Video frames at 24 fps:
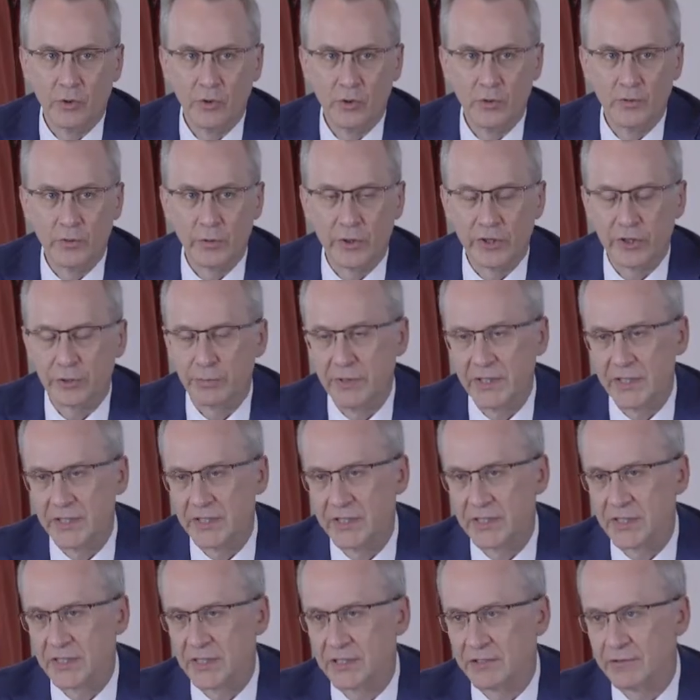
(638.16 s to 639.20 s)
of which
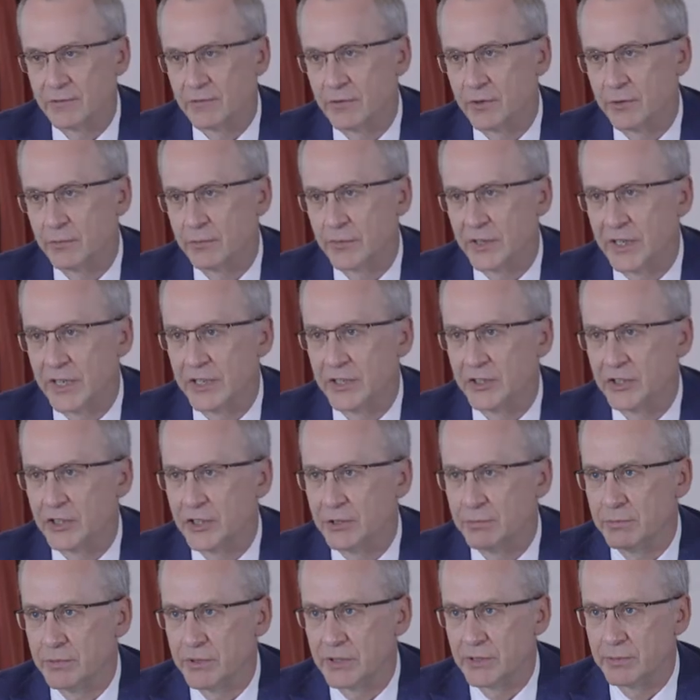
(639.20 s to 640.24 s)
means that from the energy
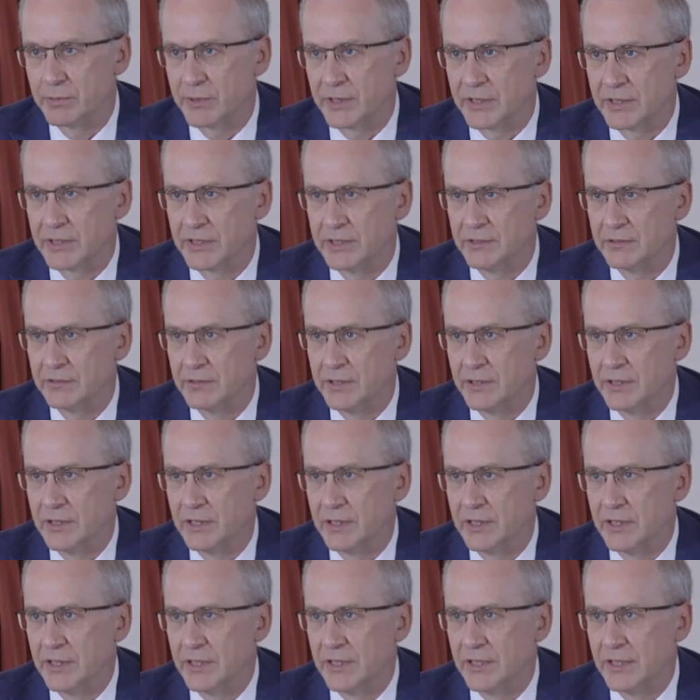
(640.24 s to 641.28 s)
perspective,
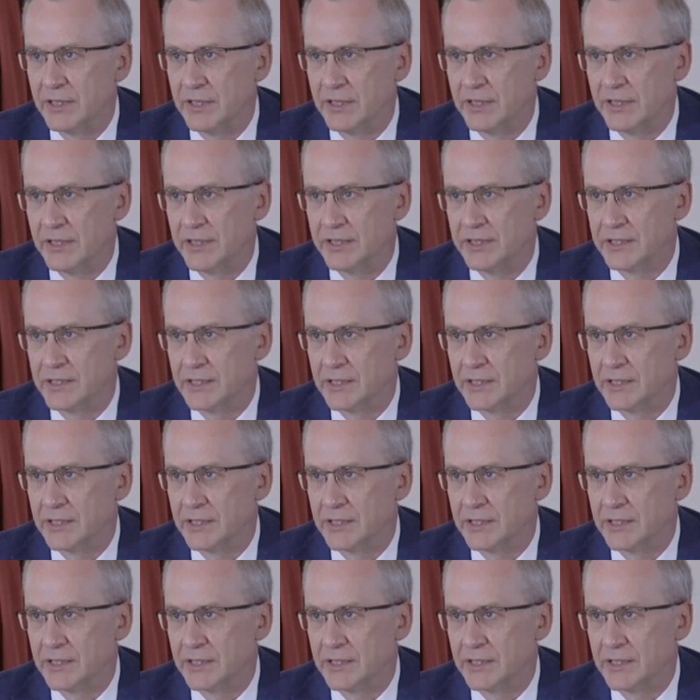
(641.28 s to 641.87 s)
these